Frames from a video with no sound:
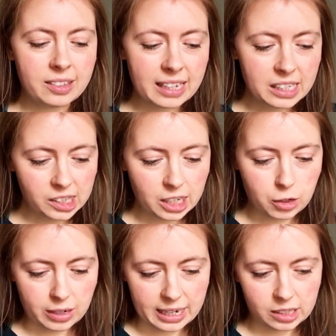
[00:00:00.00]
Things that
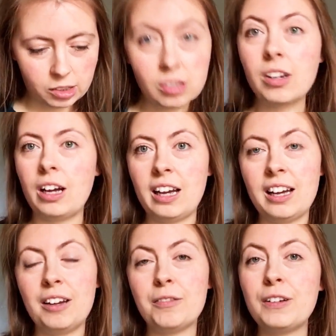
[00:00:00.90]
you need.
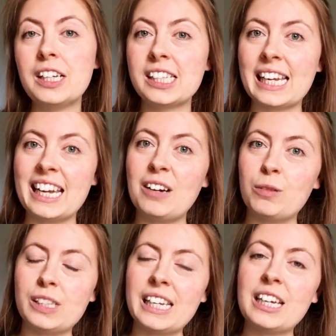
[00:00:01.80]
Firstly,
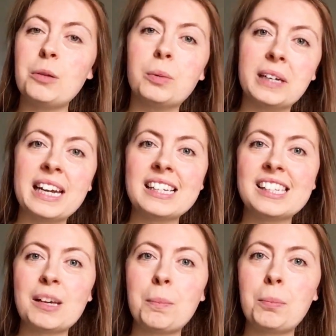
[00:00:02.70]
obviously, you will need
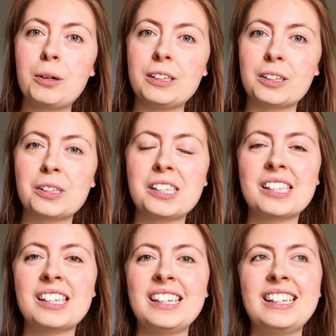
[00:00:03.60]
some
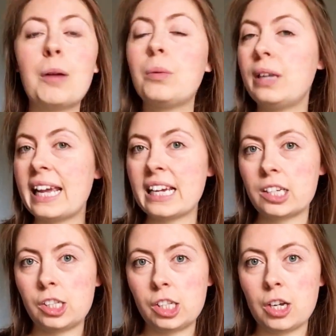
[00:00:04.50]
products. I will
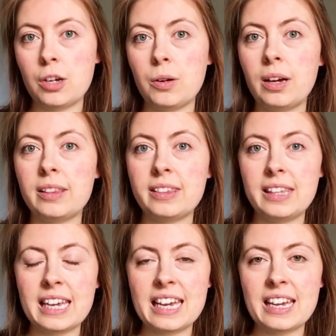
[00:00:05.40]
link to
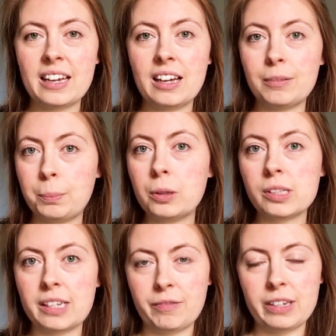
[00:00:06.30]
the
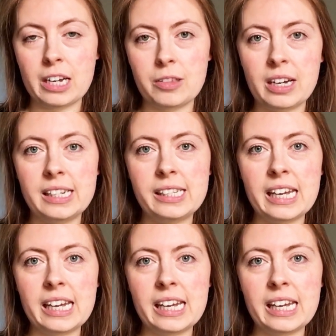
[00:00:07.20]
unboxing video that I